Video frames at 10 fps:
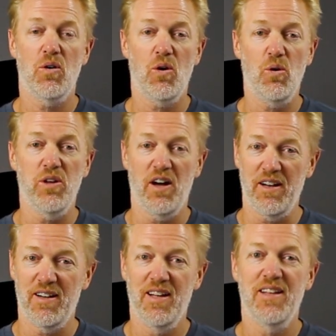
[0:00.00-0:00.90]
Hold
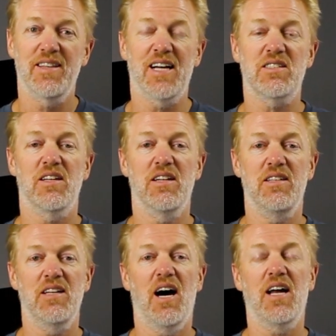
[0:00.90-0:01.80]
on, that's
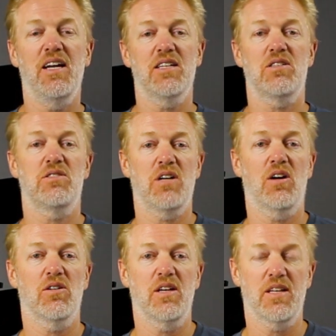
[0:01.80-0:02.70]
not
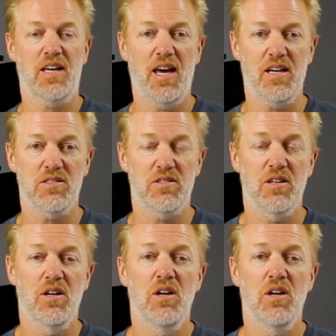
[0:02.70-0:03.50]
necessarily the case.